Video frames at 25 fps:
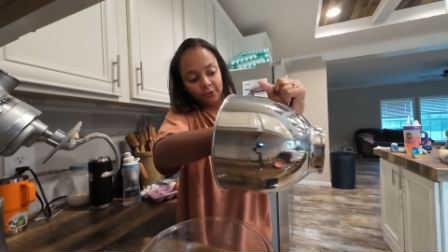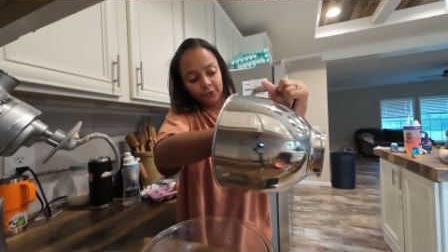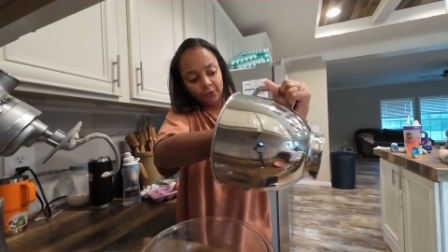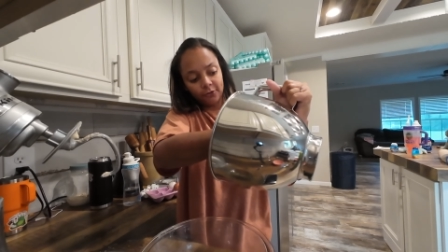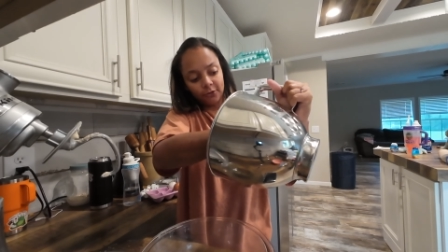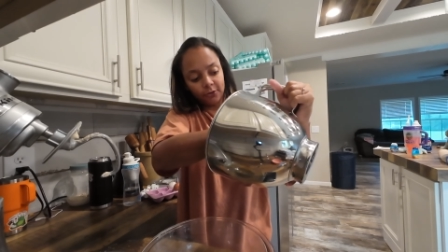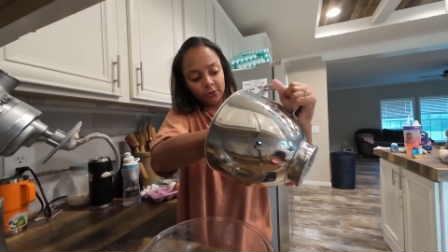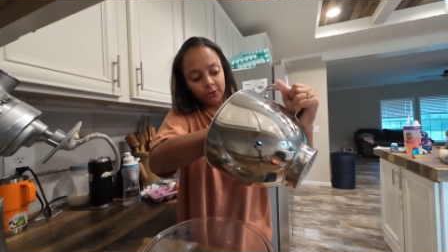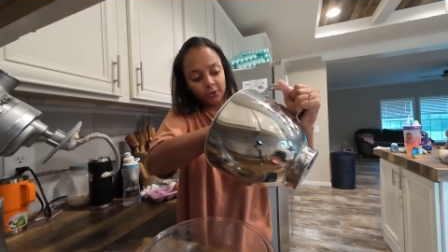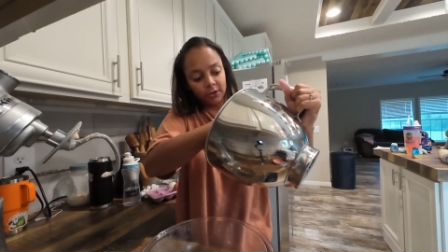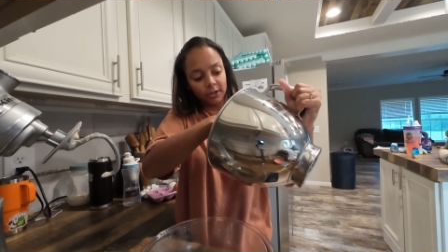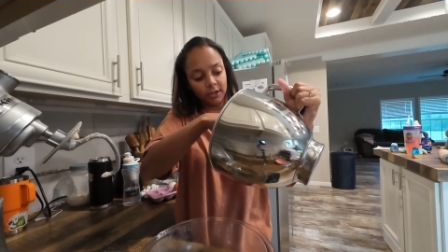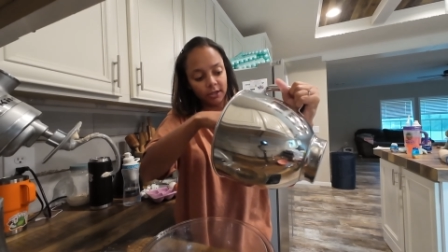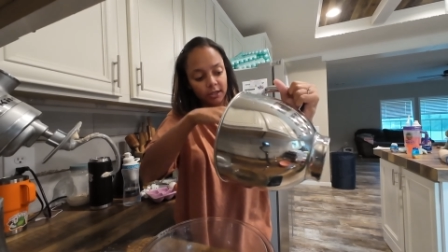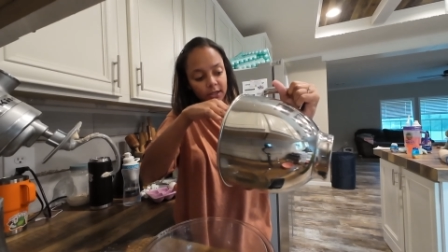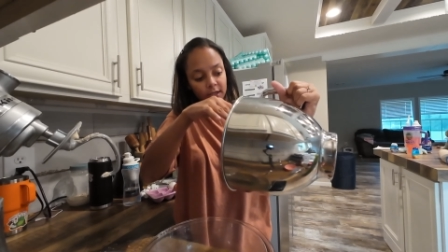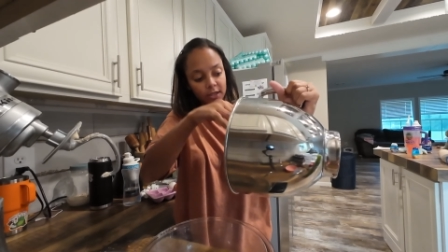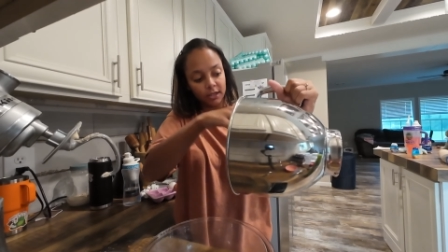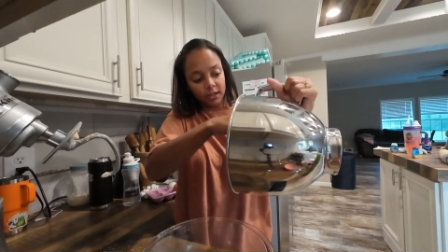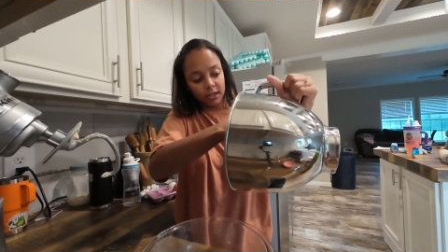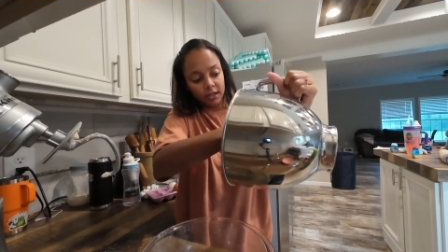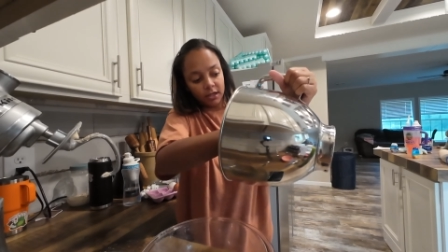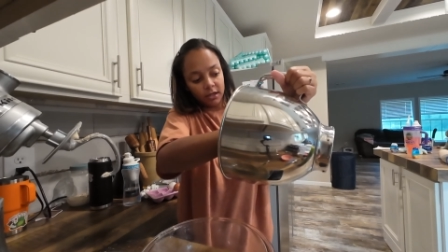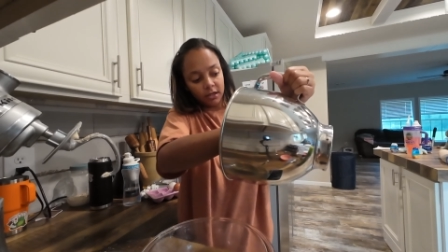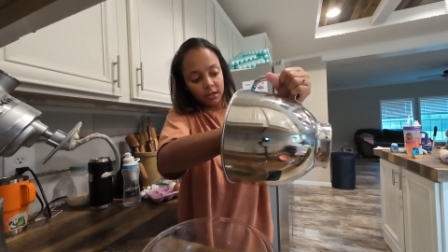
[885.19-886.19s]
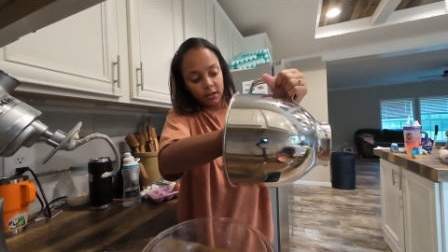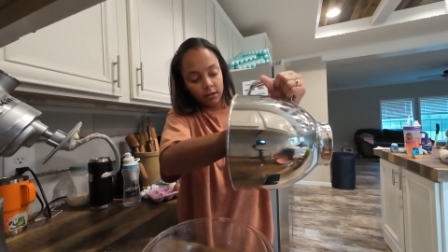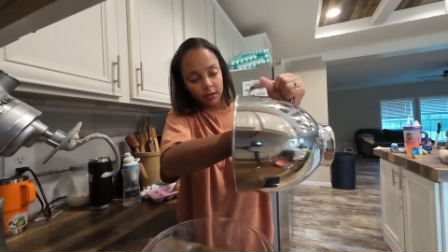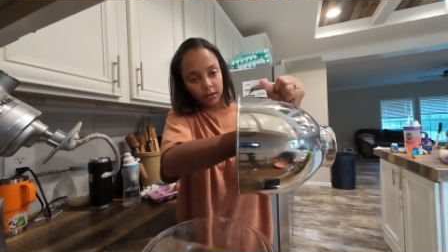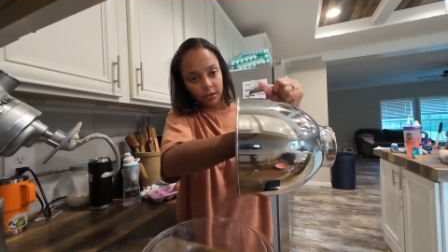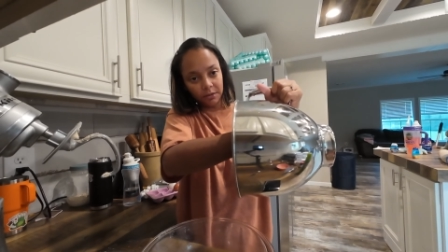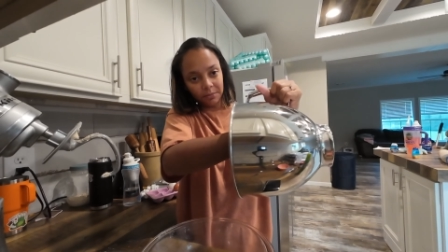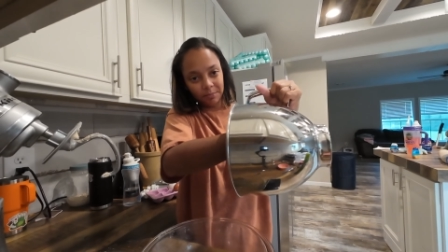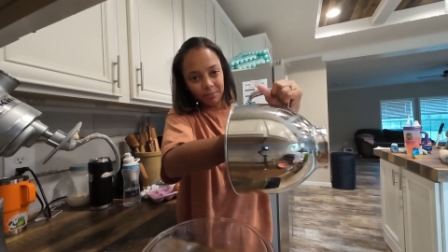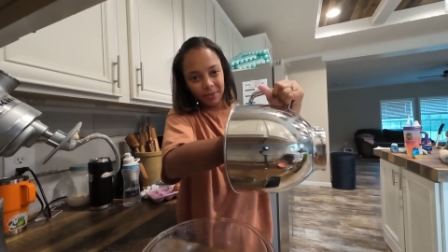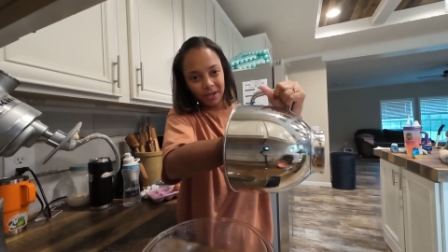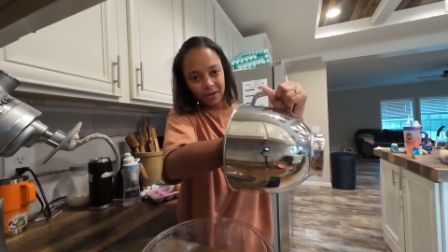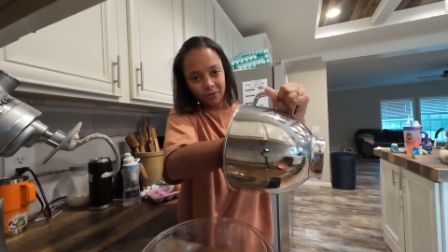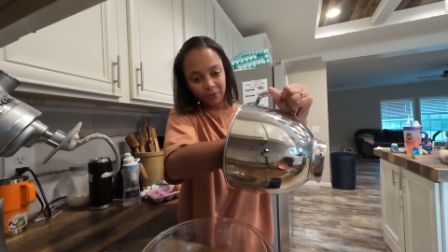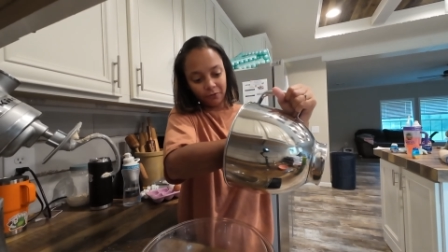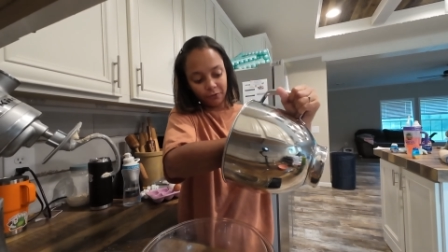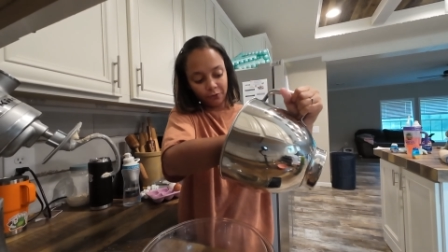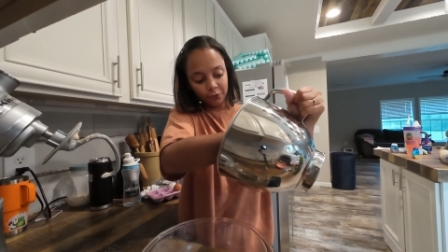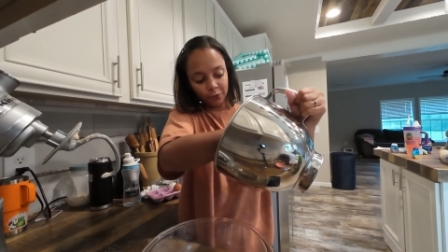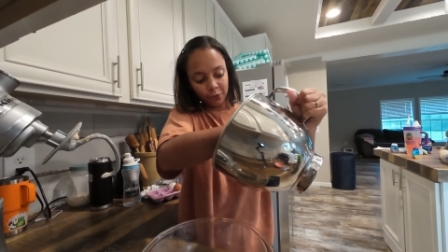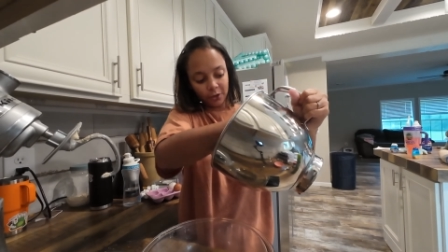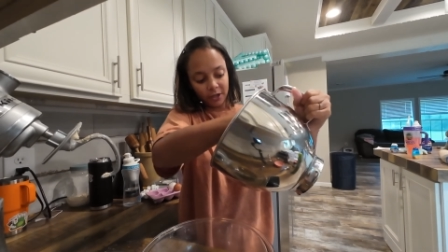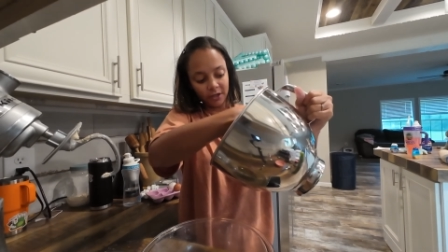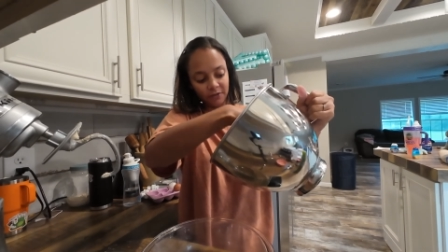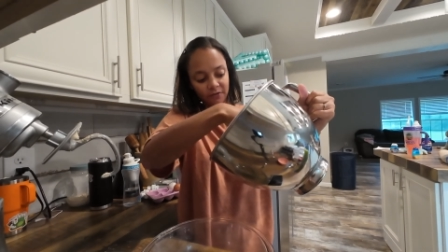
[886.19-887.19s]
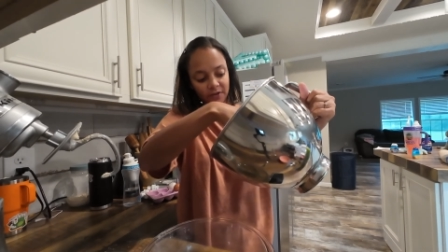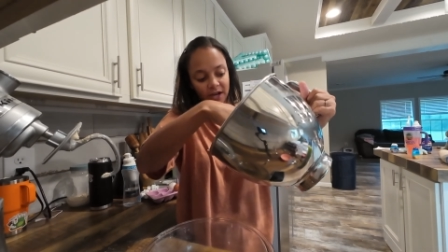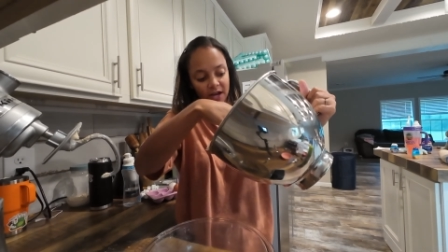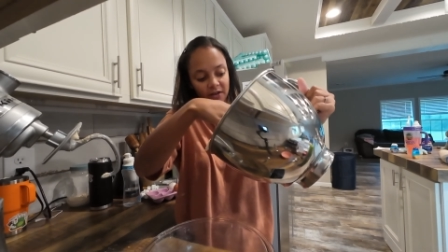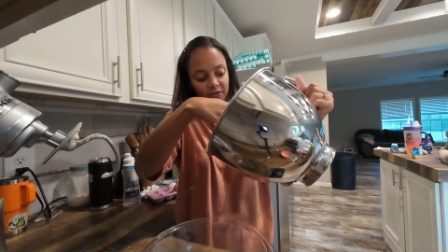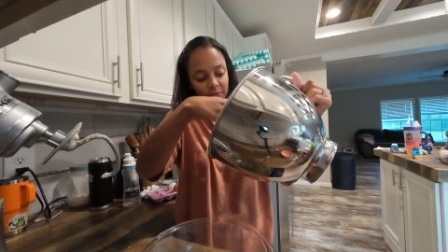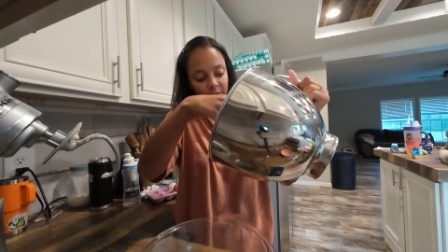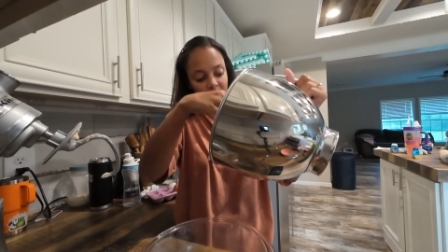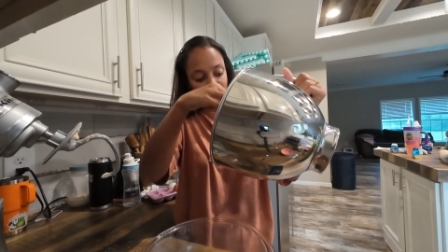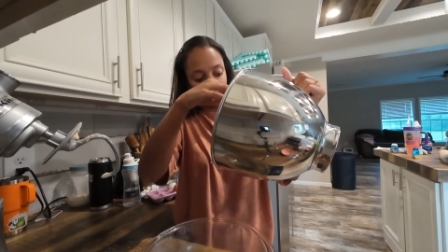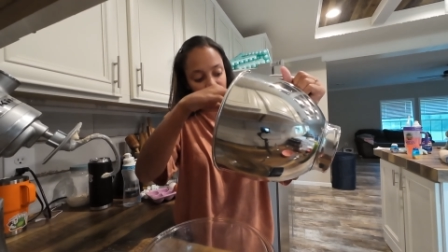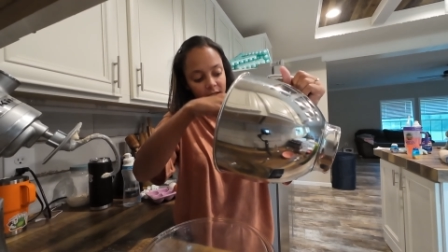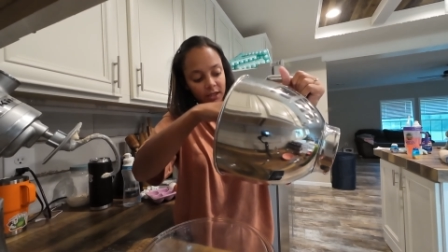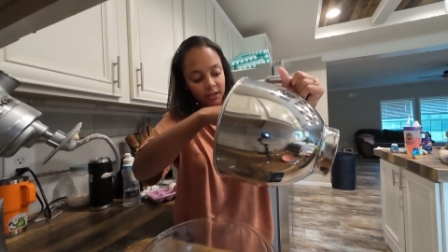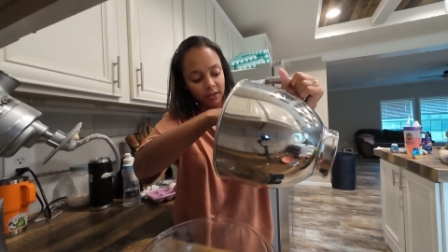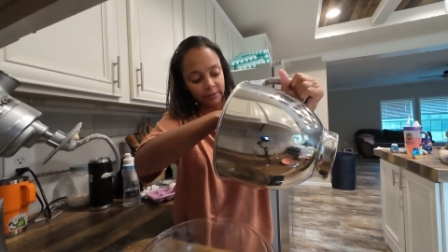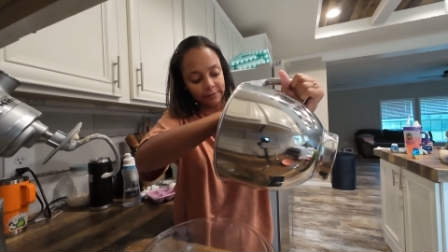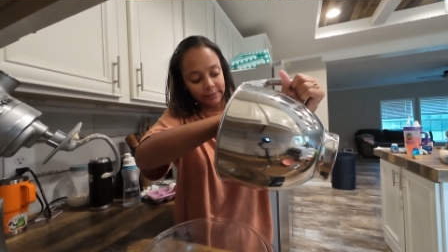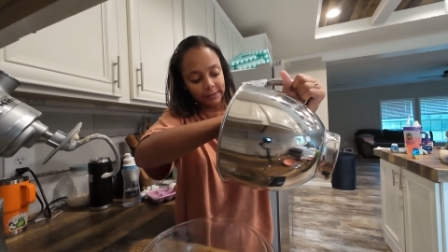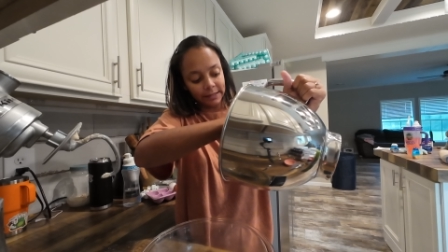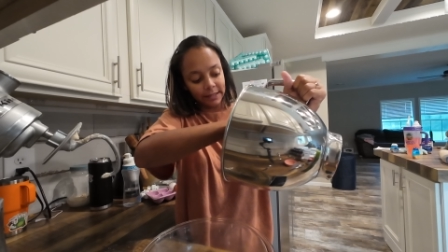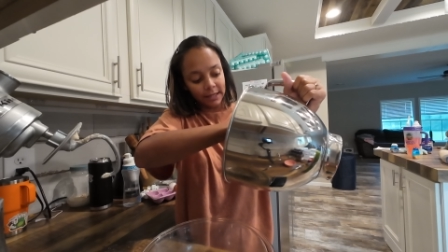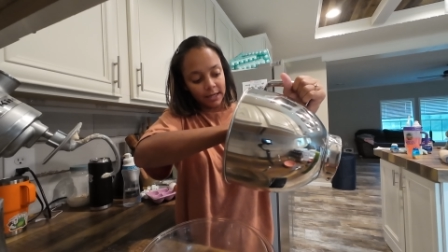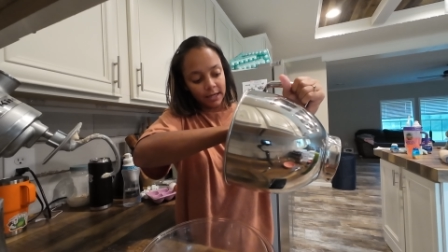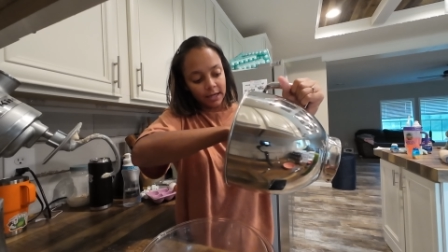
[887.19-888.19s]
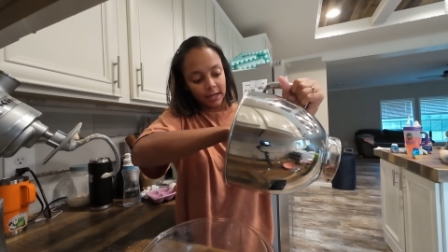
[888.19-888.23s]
for about 45 minutes